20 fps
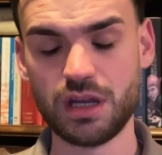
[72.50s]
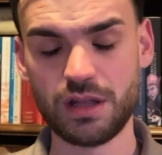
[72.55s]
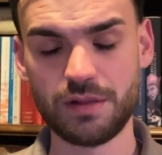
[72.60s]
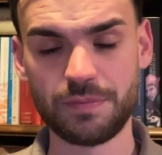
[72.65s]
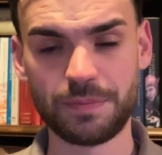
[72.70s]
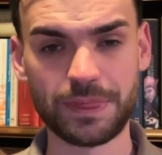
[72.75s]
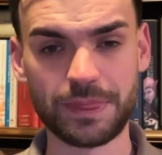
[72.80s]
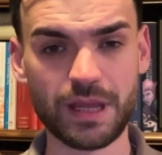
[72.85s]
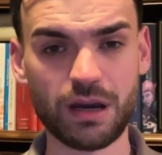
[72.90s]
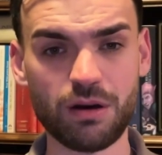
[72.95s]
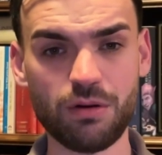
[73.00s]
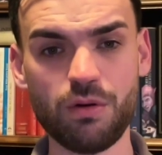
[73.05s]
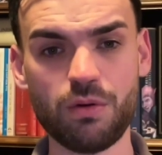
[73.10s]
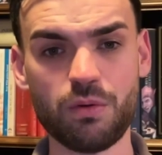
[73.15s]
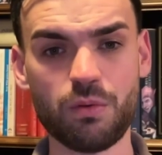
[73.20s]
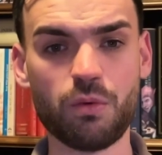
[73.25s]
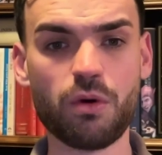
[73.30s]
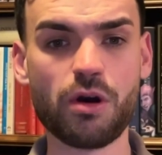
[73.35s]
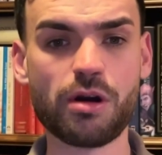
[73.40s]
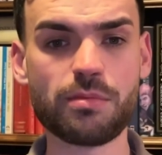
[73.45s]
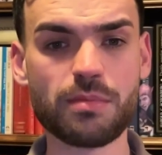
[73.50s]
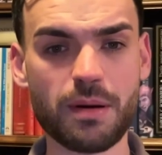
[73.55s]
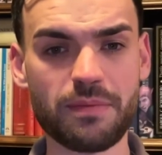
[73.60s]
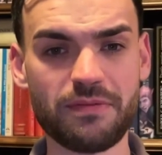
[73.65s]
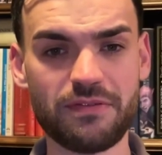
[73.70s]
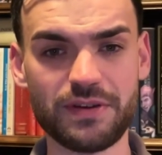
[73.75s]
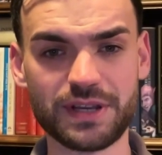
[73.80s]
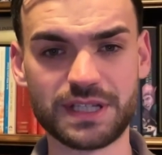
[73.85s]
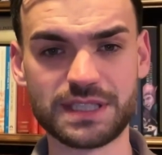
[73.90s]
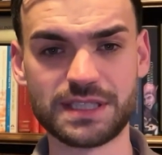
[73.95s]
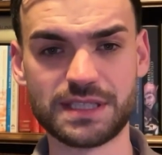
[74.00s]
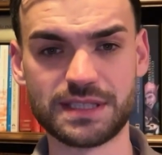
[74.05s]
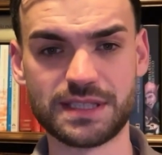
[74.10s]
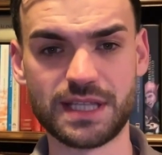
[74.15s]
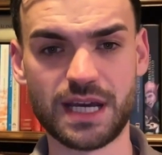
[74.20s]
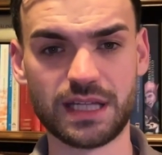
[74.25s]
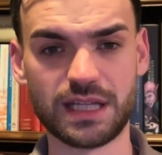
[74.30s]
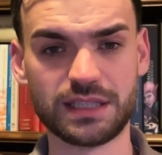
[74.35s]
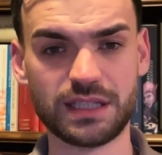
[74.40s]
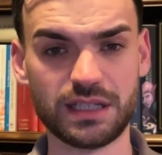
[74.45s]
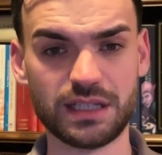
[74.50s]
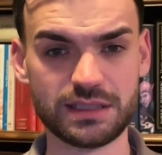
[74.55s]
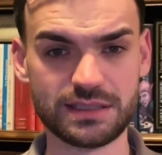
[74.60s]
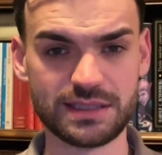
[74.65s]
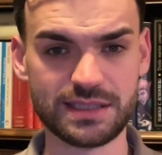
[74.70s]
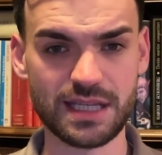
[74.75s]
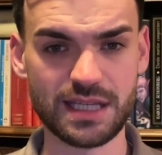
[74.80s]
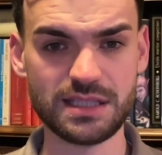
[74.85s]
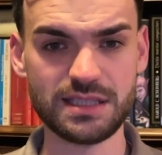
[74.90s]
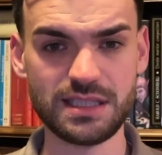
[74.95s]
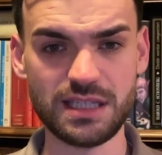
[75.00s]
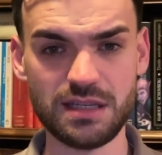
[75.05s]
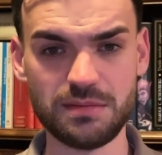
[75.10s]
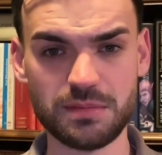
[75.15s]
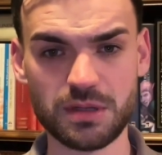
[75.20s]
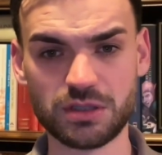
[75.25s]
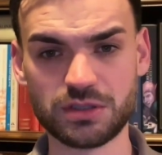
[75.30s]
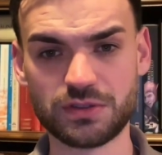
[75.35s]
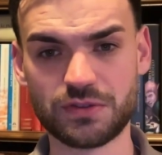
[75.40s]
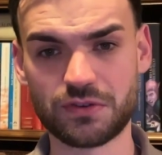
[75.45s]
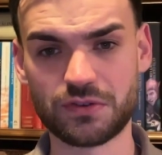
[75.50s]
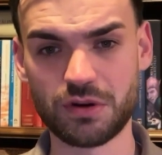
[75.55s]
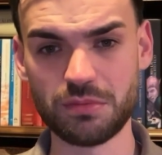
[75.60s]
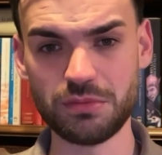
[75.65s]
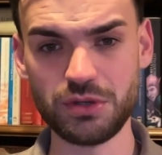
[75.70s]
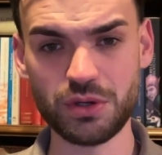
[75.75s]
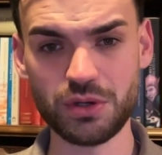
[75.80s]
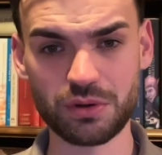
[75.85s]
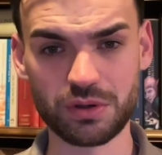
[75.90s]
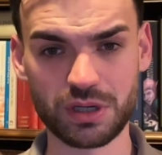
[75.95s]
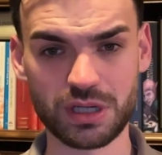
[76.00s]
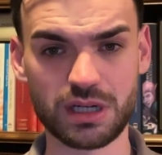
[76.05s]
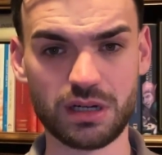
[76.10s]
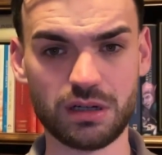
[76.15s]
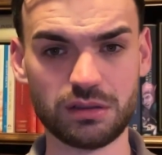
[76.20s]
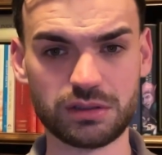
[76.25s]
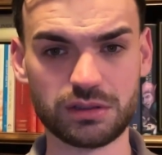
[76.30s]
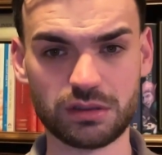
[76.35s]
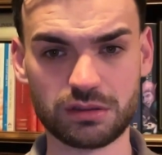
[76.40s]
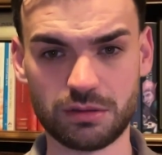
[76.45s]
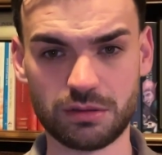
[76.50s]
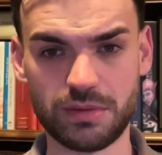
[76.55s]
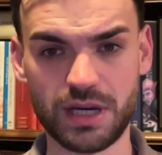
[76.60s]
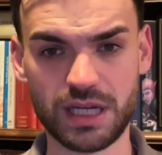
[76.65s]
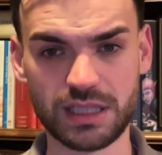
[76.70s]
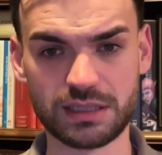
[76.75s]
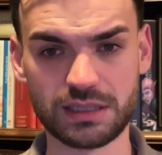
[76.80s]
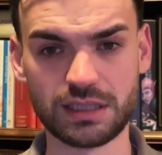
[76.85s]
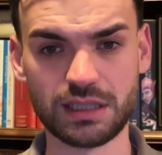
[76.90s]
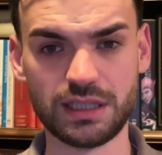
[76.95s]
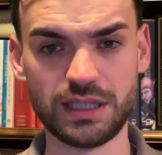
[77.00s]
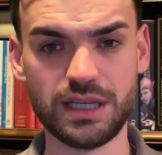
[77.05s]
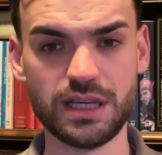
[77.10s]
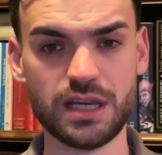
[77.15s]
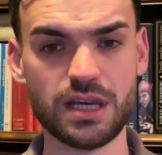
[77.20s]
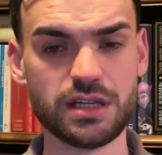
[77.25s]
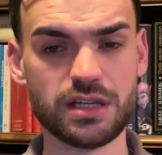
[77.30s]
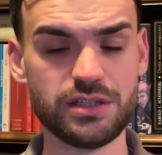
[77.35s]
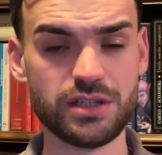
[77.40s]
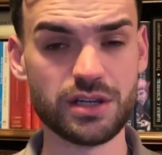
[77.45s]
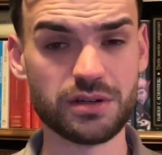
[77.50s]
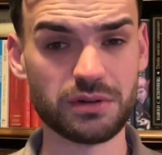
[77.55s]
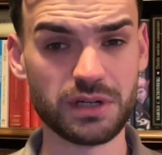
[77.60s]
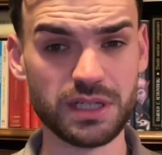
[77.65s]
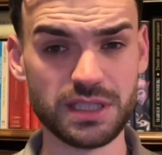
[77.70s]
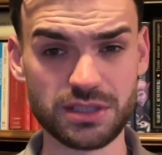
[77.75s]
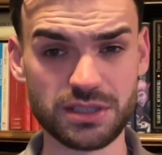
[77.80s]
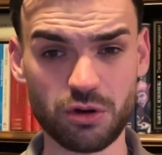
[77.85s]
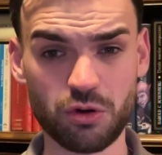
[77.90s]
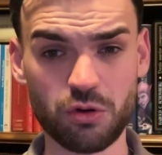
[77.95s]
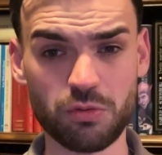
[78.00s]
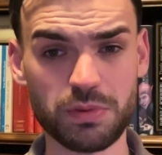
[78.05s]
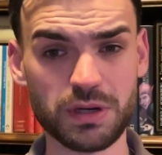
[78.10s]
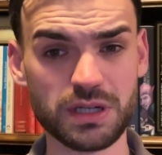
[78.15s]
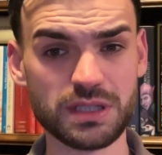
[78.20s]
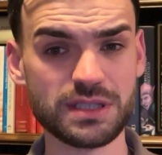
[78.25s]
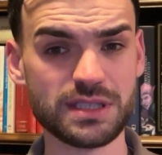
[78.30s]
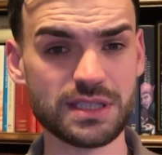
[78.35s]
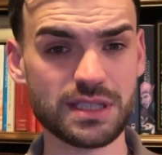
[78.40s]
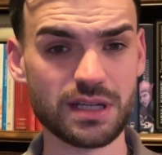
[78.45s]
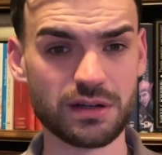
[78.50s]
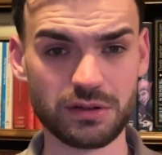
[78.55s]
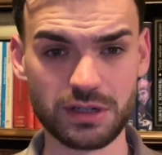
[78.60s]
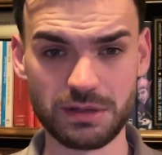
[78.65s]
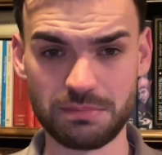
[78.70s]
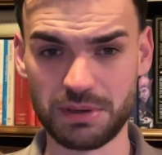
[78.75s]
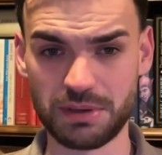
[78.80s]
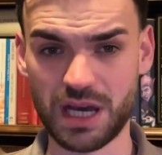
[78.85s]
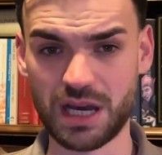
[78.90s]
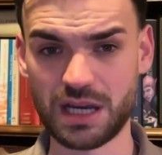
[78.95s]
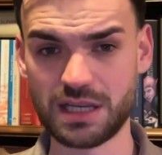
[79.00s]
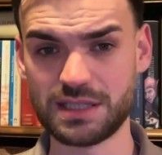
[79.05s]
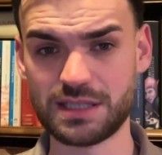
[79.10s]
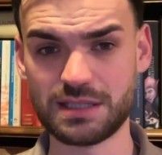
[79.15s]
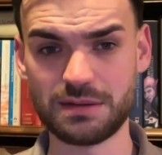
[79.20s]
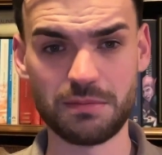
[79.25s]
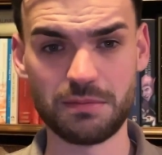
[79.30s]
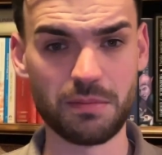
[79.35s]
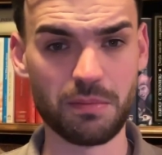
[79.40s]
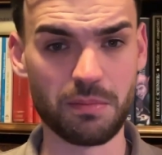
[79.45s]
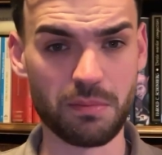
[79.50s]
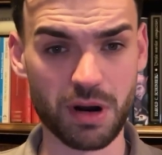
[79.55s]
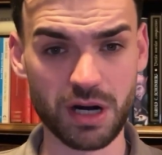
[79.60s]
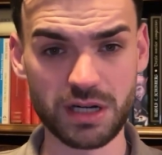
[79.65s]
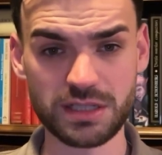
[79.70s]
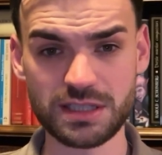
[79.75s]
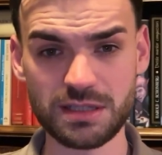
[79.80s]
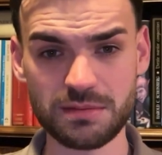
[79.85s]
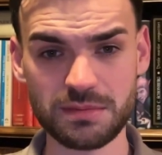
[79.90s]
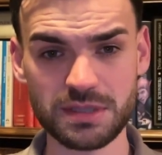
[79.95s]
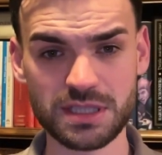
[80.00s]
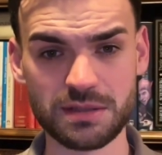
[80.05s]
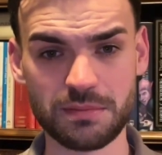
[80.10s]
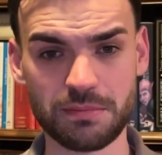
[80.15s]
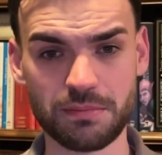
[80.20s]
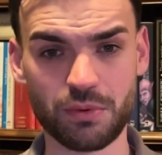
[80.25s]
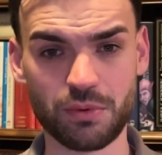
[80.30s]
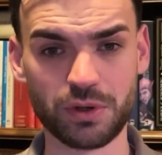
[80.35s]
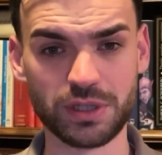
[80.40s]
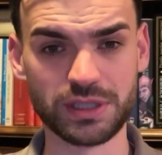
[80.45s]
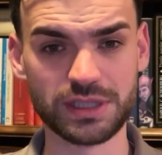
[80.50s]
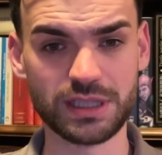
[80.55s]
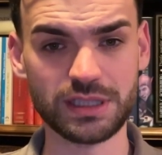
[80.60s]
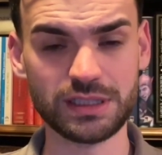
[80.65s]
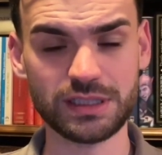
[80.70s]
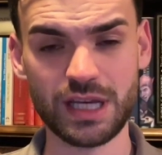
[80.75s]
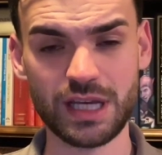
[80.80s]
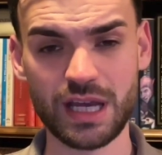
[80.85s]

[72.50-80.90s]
Now, warm-up fixes that. It sends emails from your account automatically, generates opens, replies, marks them as important,